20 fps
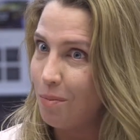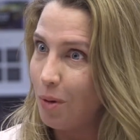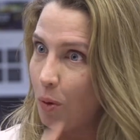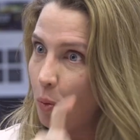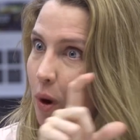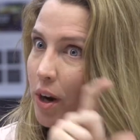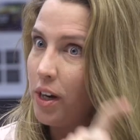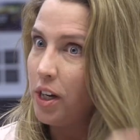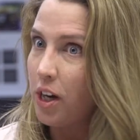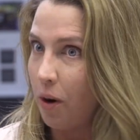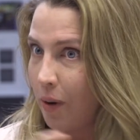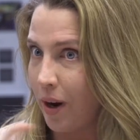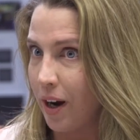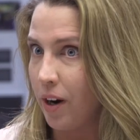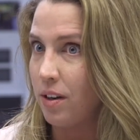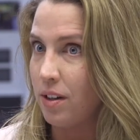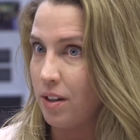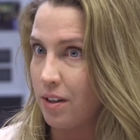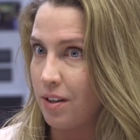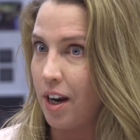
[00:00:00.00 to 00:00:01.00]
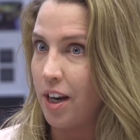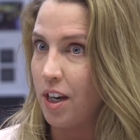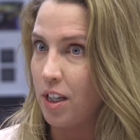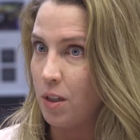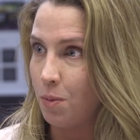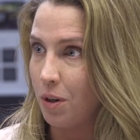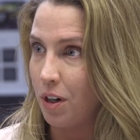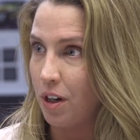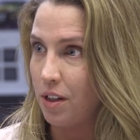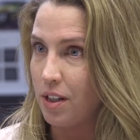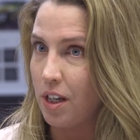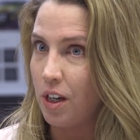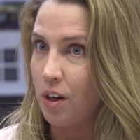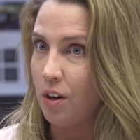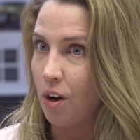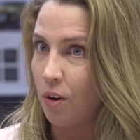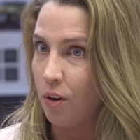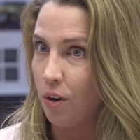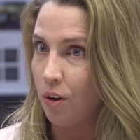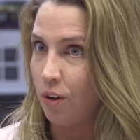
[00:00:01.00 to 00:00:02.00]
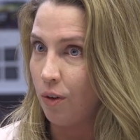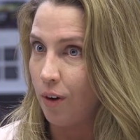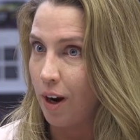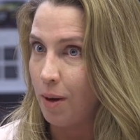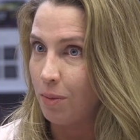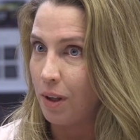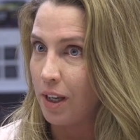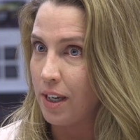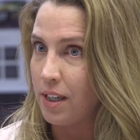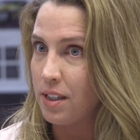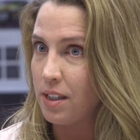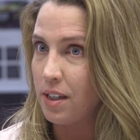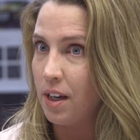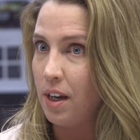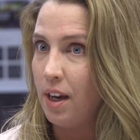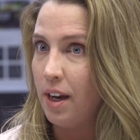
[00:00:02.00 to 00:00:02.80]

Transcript: but one coherent design experience that you know you're in the right place.